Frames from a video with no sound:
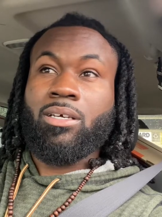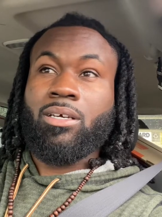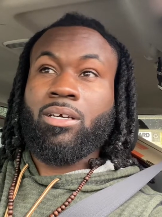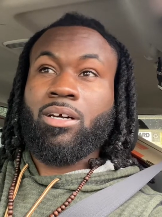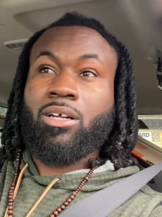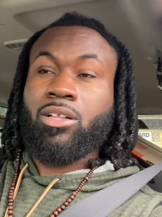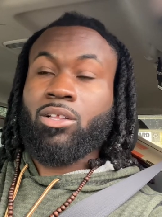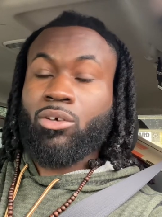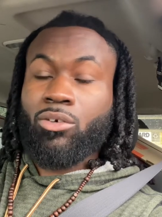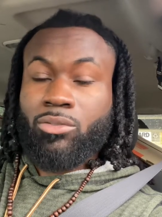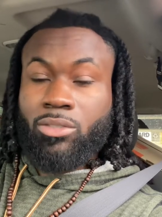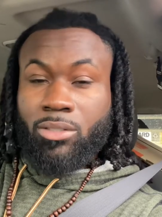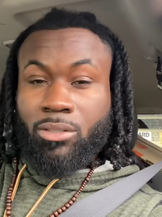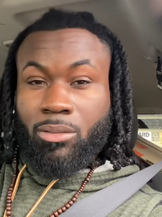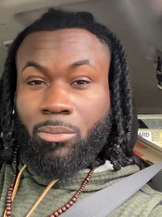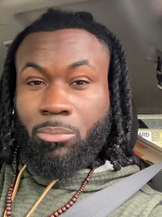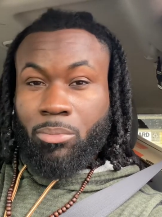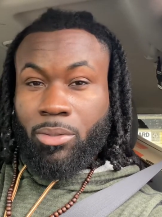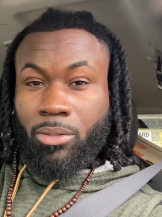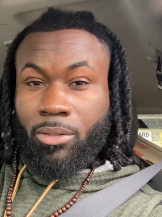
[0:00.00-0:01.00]
closing a
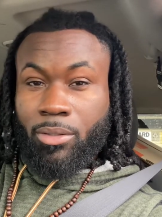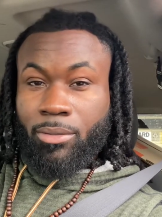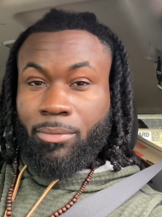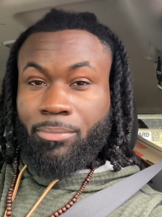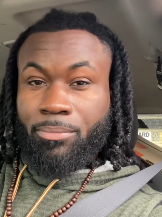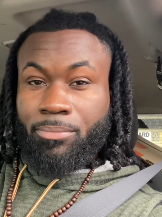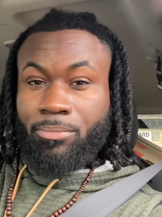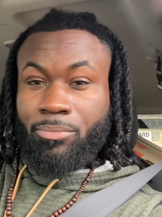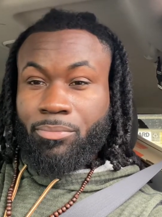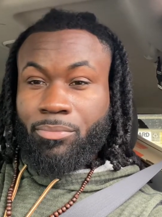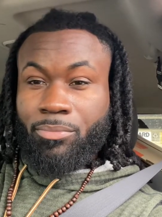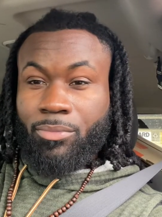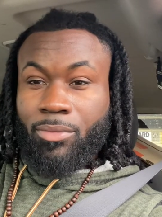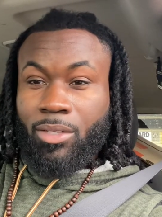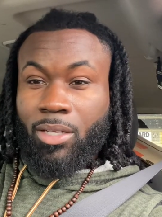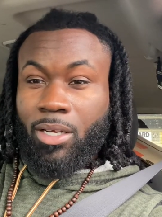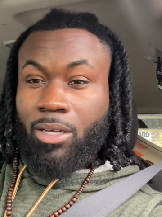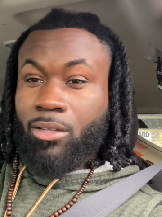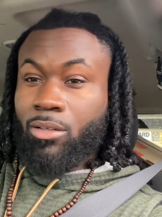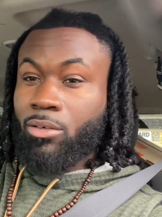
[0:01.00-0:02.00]
book,
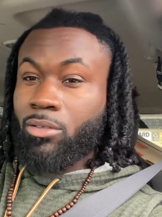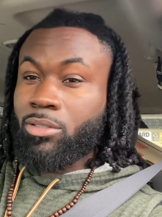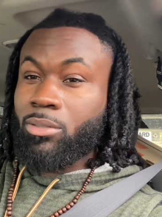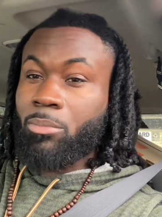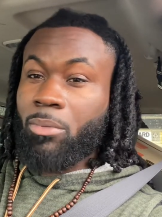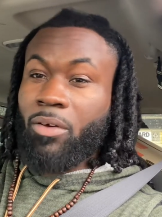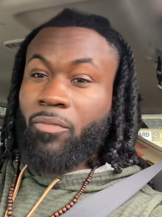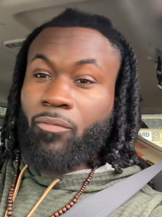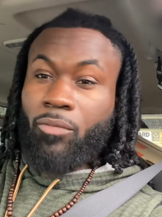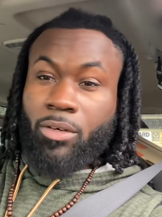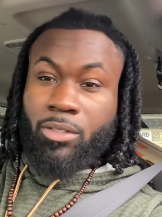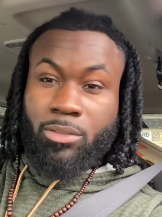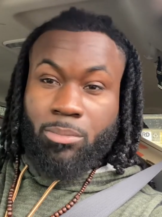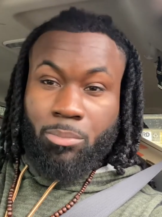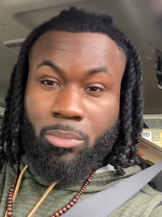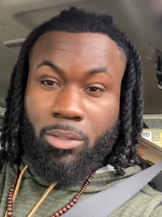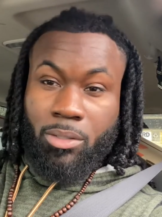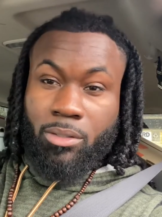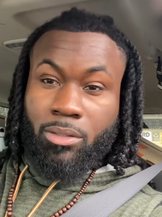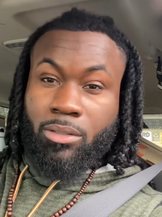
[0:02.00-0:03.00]
like closing my first
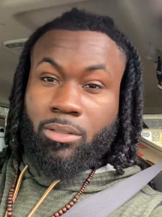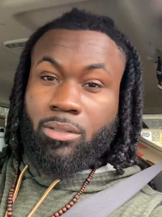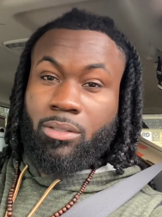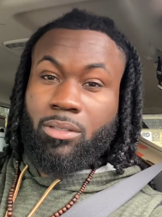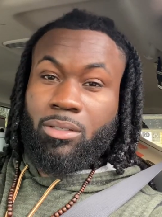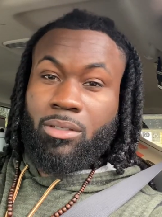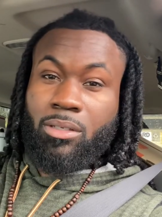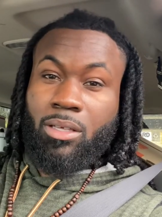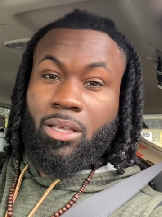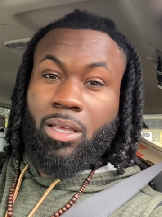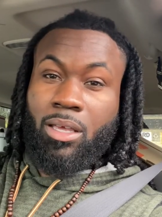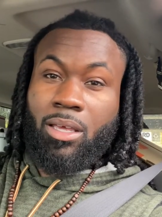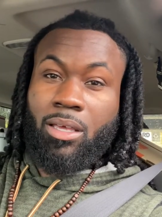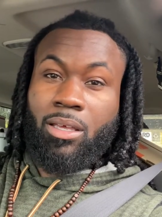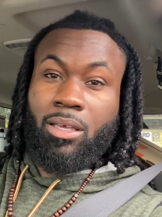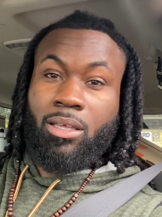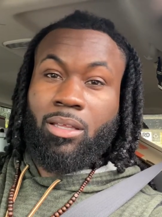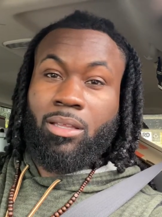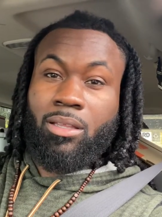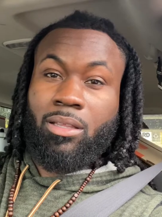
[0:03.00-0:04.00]
book
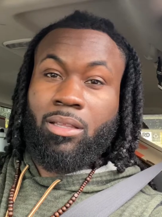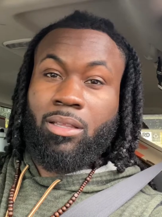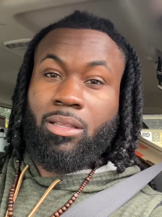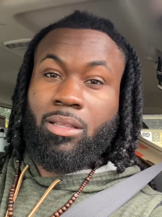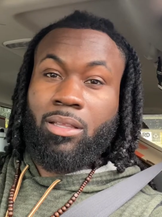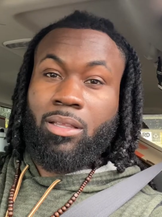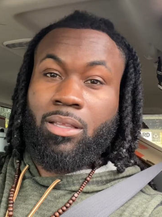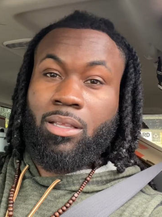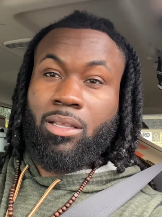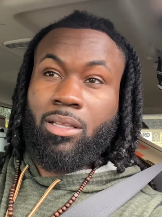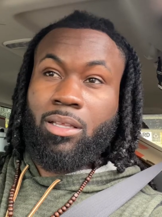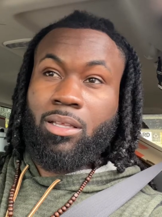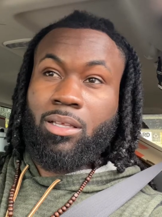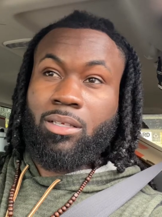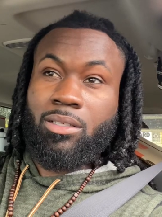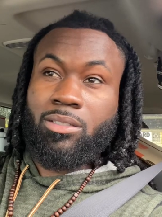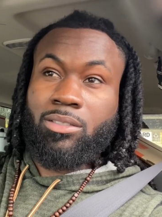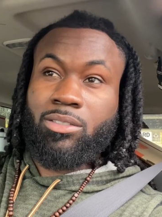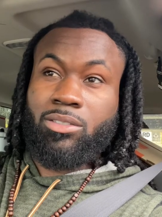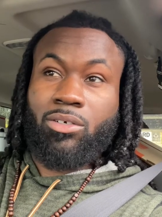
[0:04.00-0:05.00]
and
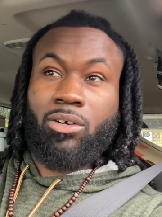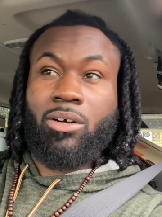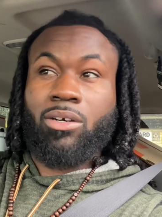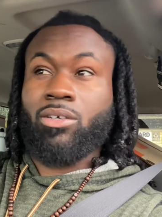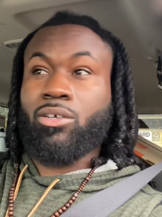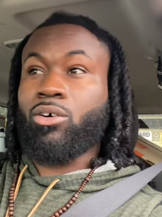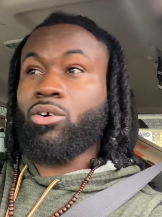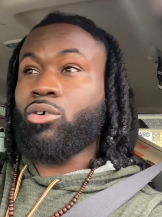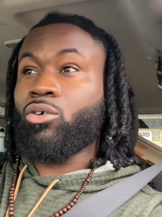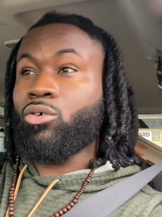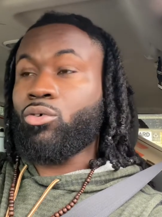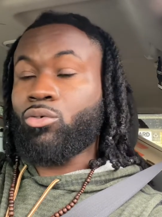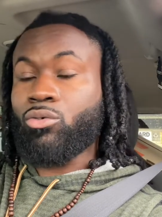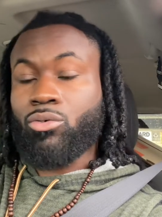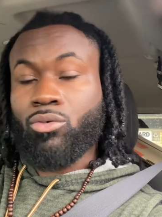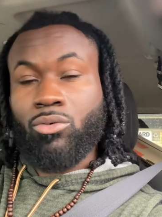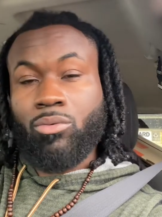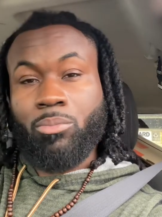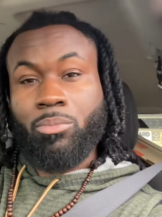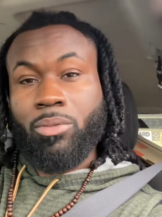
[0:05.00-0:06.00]
starting a whole
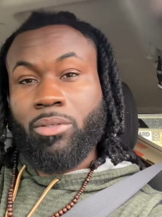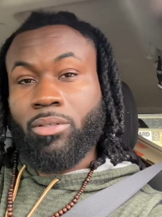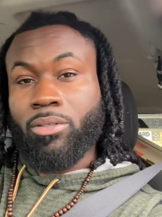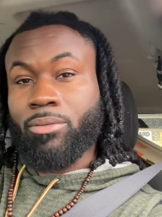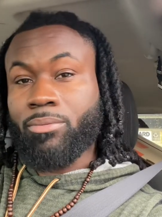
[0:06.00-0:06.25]
new book